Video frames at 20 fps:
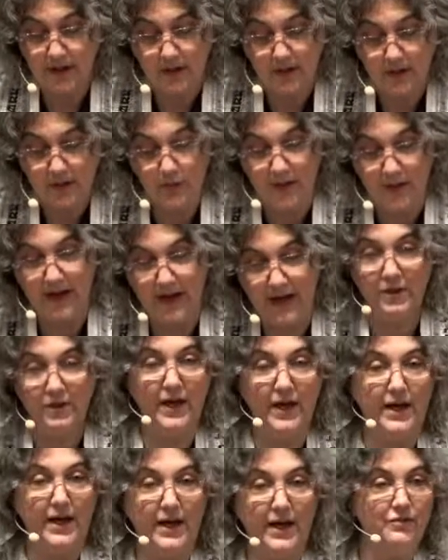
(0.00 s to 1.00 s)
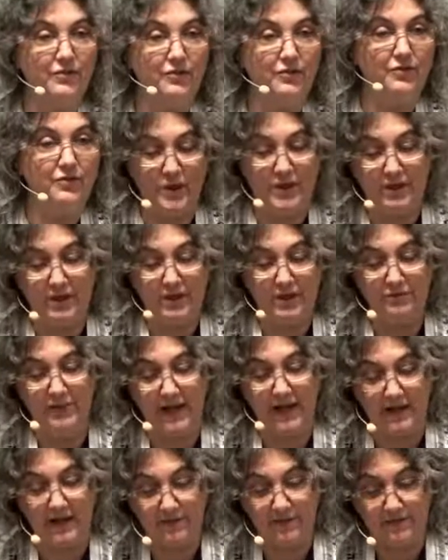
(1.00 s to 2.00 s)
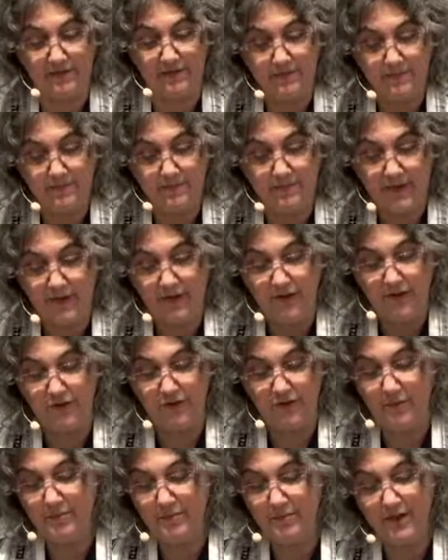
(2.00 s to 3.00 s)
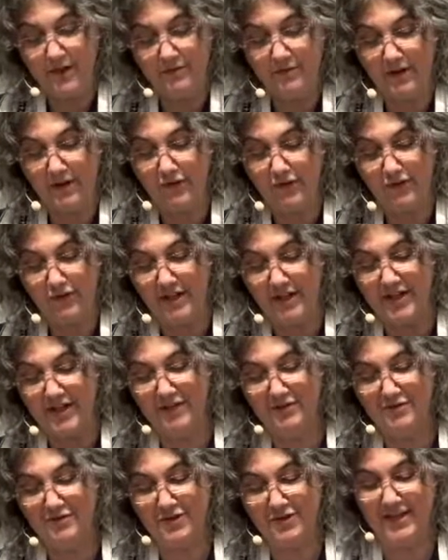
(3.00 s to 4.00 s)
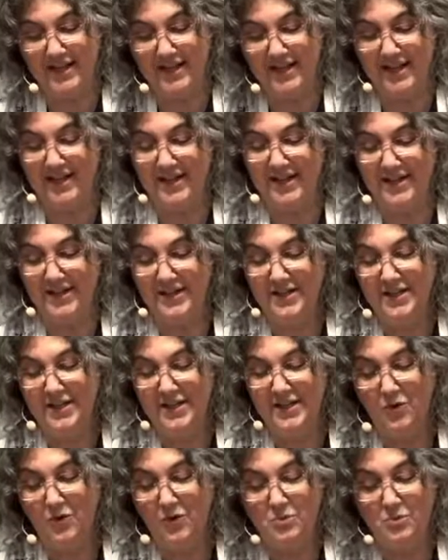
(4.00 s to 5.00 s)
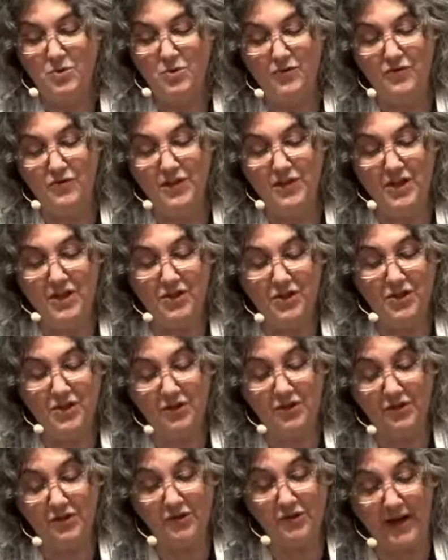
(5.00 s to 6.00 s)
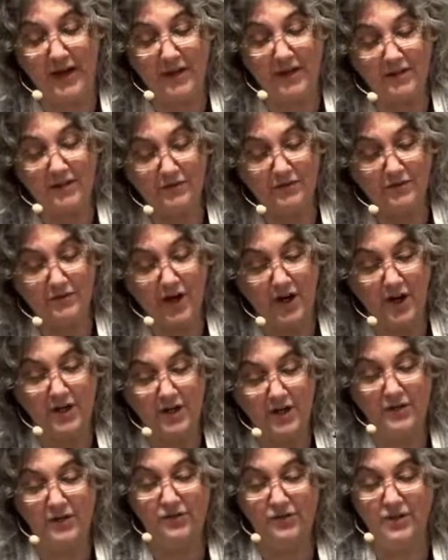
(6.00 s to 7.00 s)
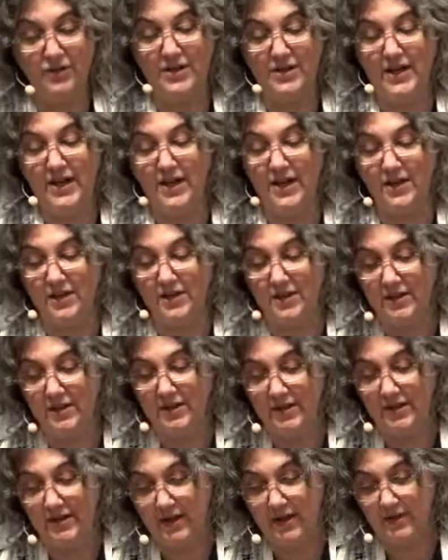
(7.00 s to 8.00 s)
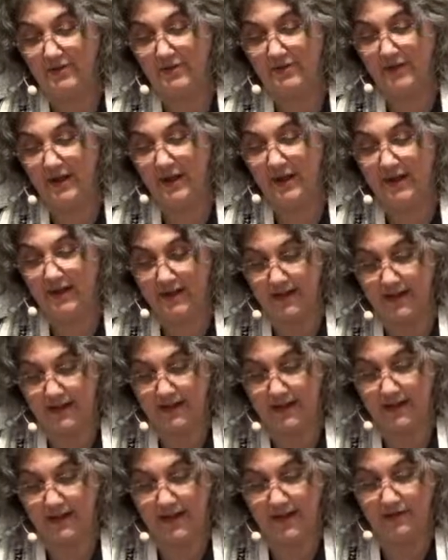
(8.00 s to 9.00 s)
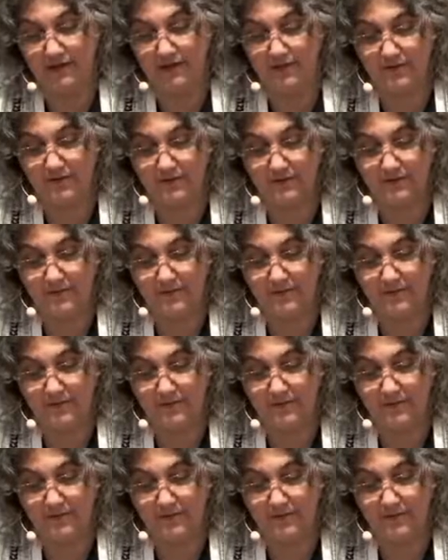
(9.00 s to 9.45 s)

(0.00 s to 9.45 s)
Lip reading: With our lives we give life. Something of us can never die. We move in the eternal cycle of darkness and death, of light and life.